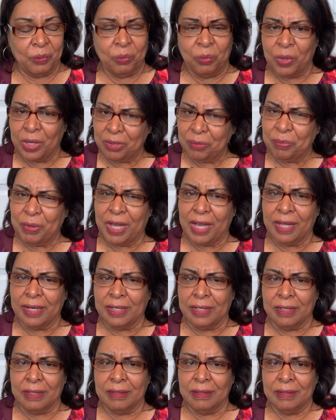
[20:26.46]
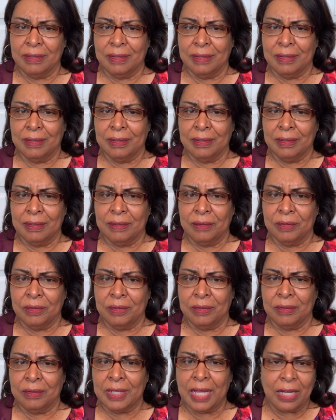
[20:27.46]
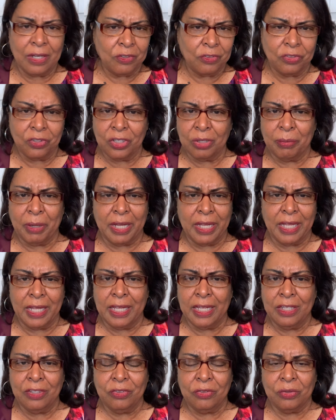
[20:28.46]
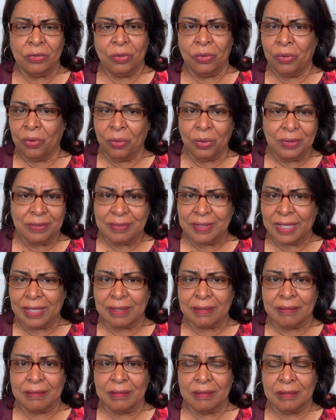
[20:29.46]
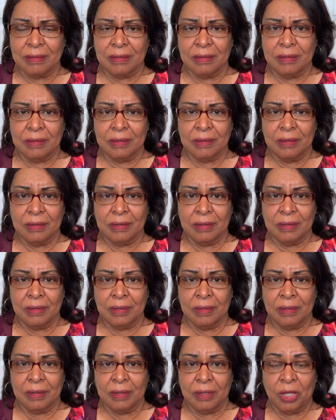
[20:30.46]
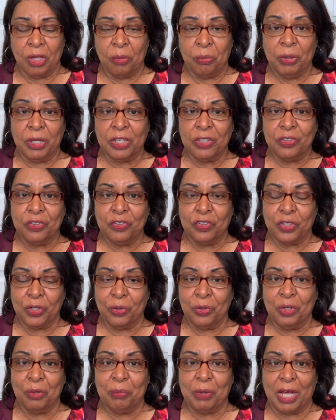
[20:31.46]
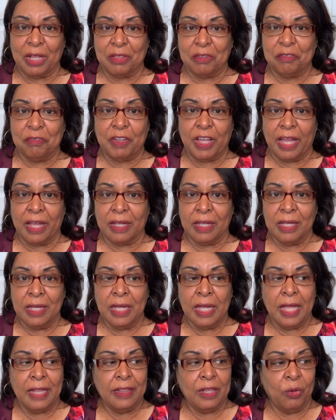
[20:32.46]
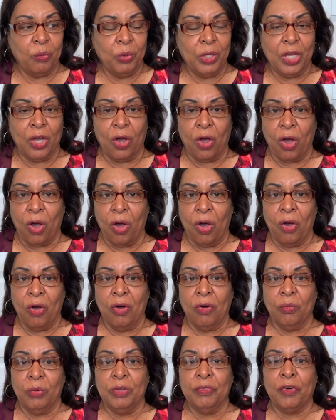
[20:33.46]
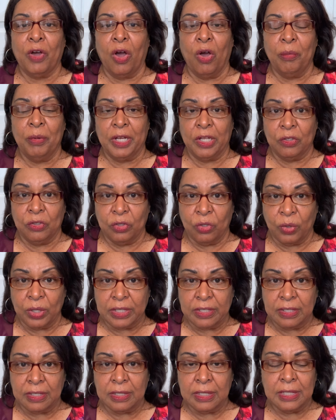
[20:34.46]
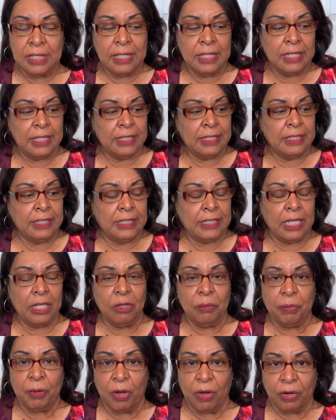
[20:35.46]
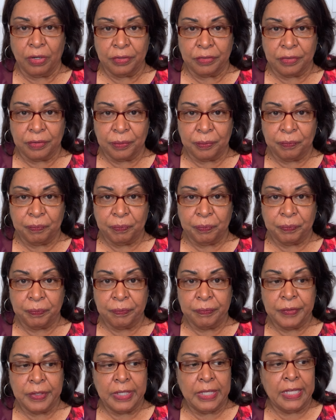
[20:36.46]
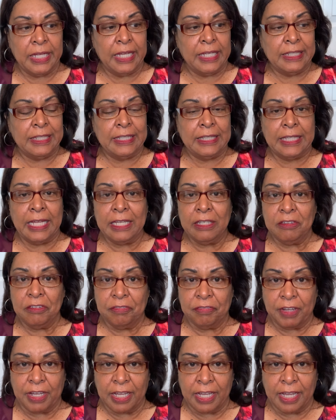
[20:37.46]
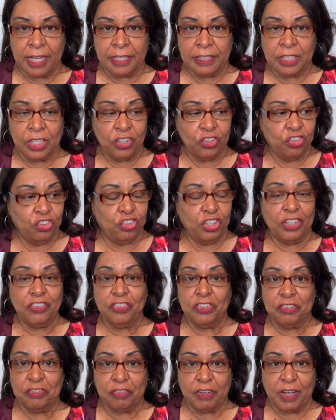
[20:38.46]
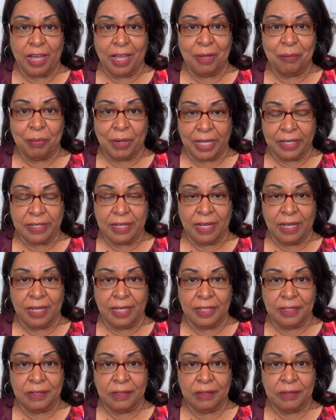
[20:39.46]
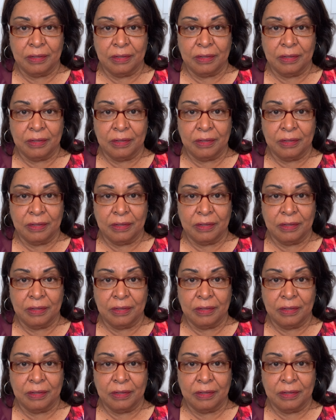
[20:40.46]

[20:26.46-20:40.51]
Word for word: One body. Not concerned about age or sex, but concerned about the fact that we are all, we've all been anointed, set apart, sanctified, justified by God